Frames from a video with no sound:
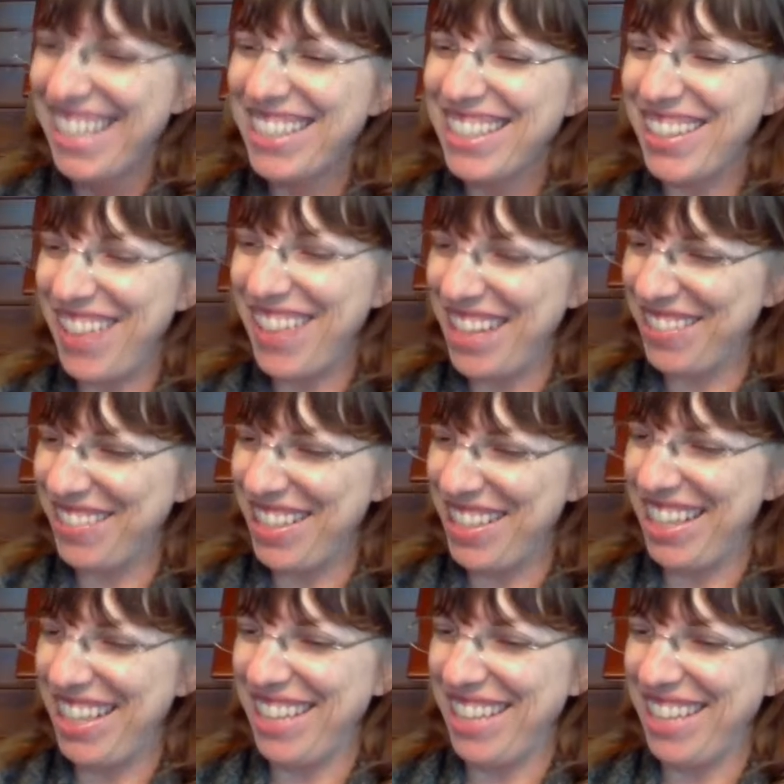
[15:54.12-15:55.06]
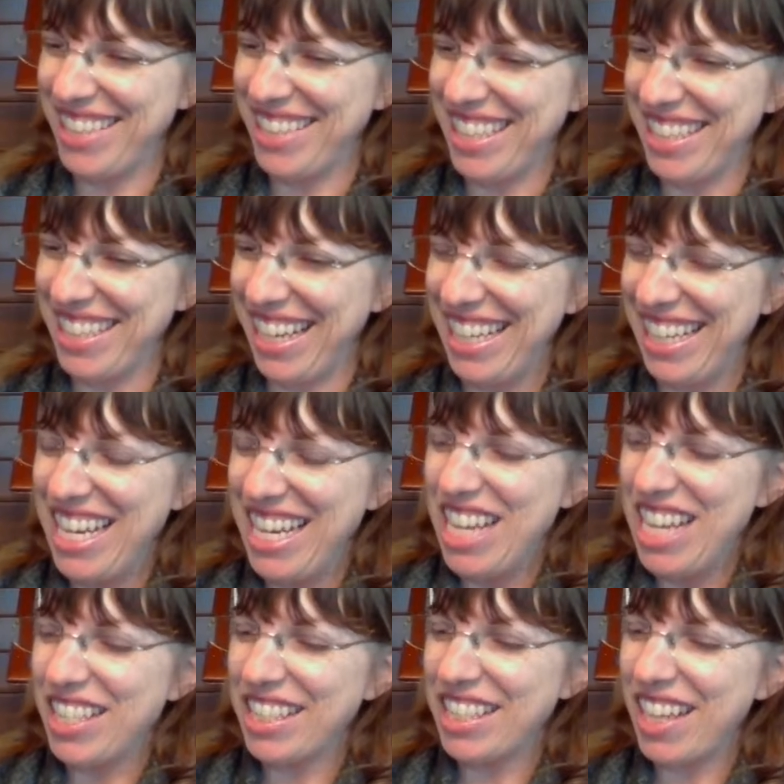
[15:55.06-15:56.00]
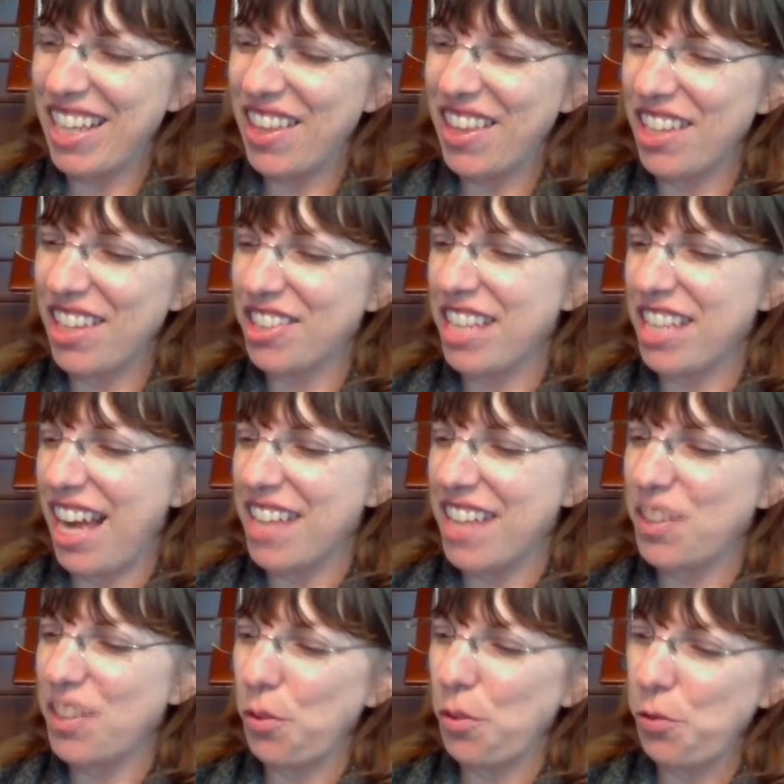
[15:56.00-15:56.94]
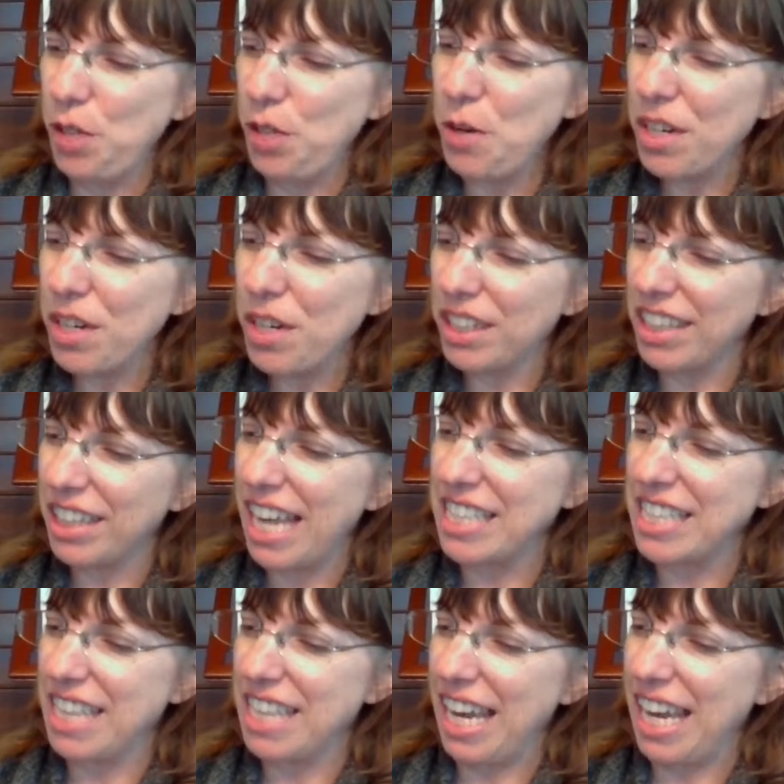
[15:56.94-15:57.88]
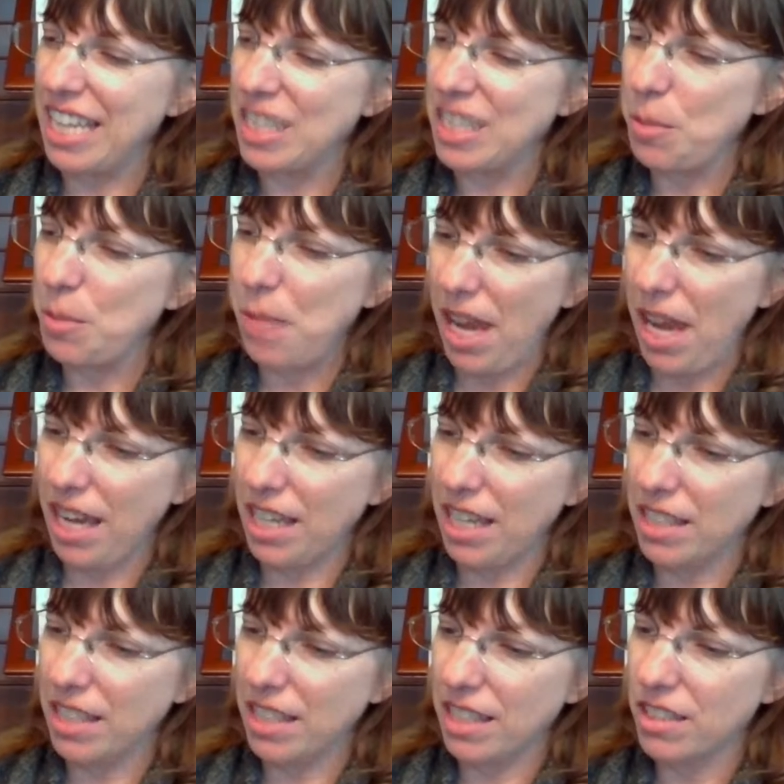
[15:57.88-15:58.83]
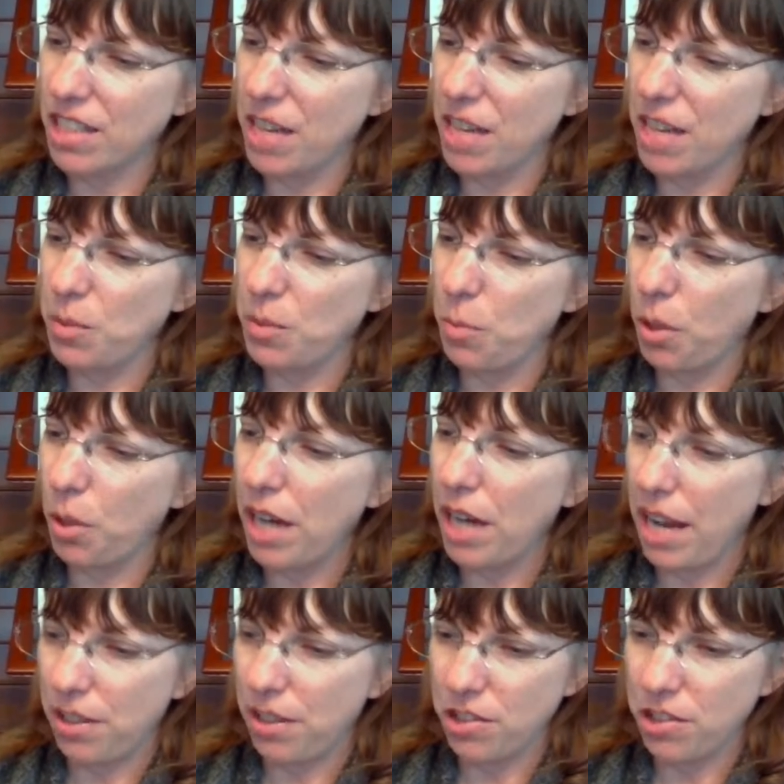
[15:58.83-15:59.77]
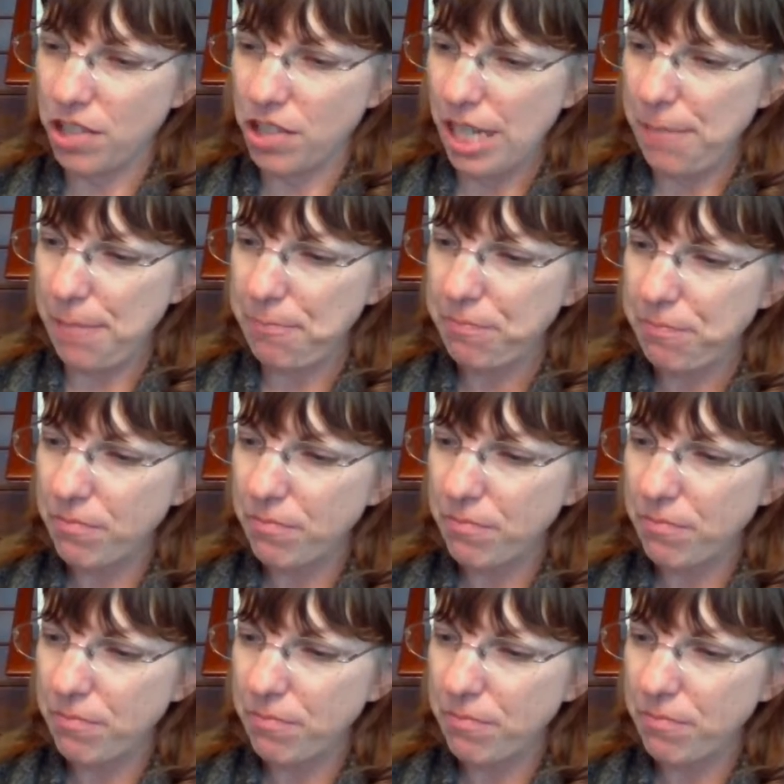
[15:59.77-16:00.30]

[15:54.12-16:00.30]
So that's what she said. She said that she has fewer, less aches and pains. She has more energy.